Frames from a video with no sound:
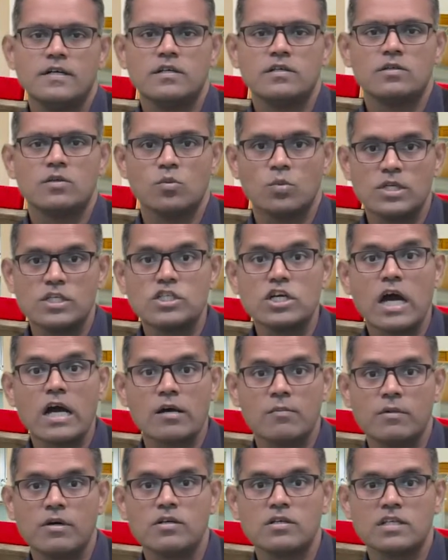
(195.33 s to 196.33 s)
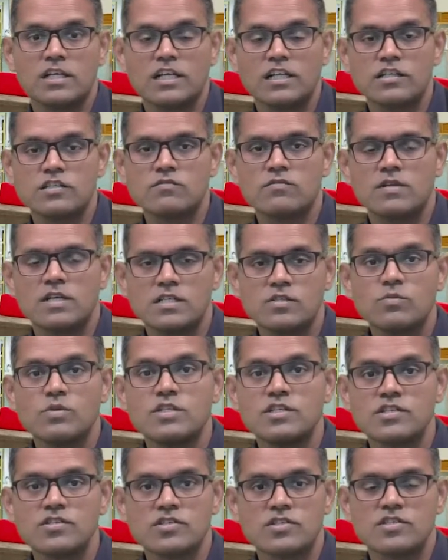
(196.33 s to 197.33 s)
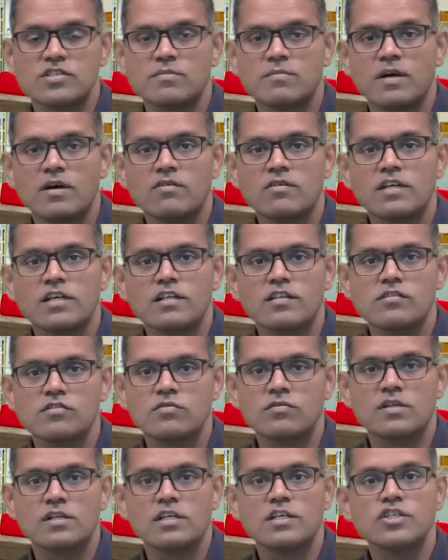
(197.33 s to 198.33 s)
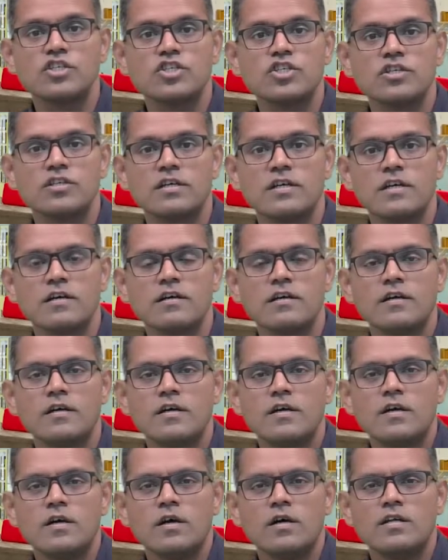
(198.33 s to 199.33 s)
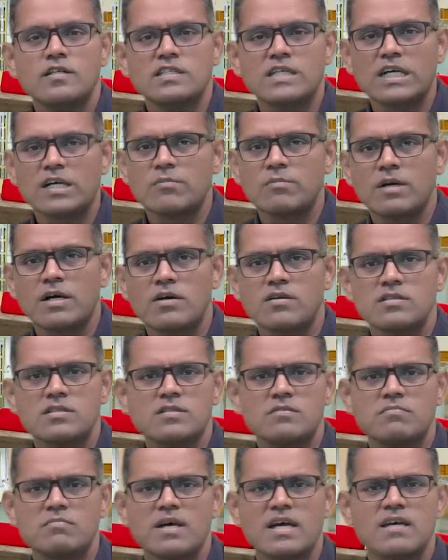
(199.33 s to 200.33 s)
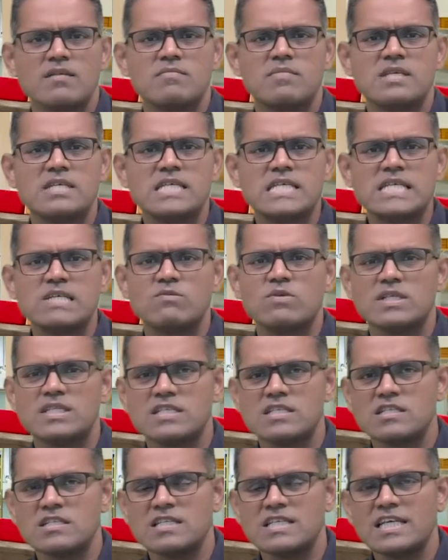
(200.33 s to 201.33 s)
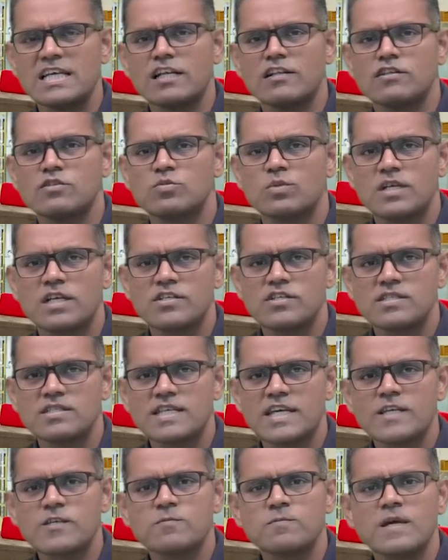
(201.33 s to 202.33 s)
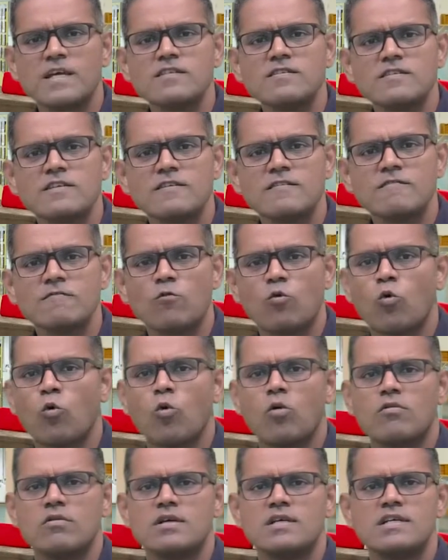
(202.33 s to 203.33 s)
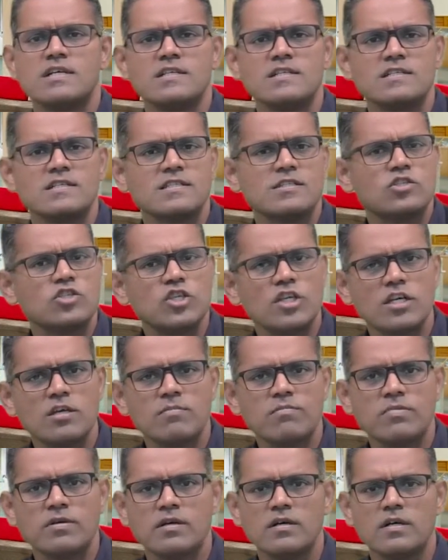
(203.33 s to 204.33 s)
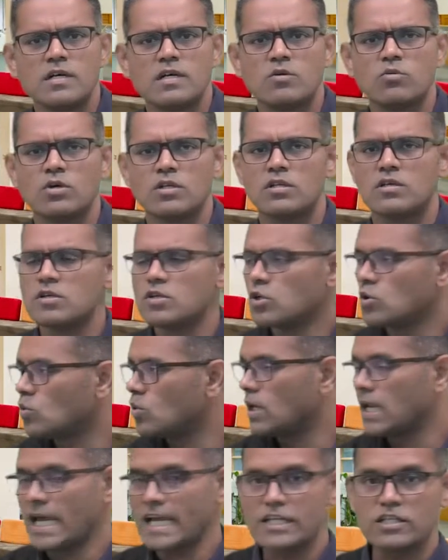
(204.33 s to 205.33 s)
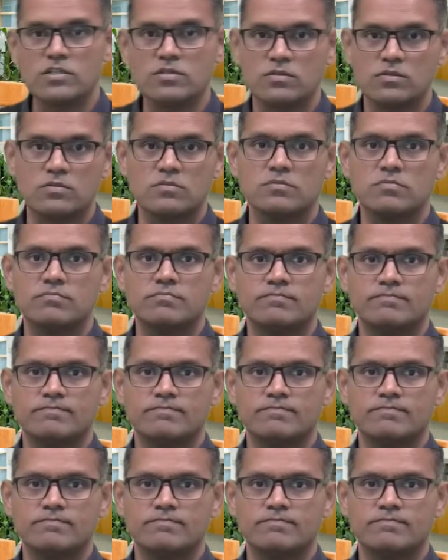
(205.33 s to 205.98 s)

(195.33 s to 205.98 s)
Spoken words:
So we talk about English Village, we discuss about English Village. Yeah. We talk about maybe whether the English Village is expensive or it's cheap, whether you would like to,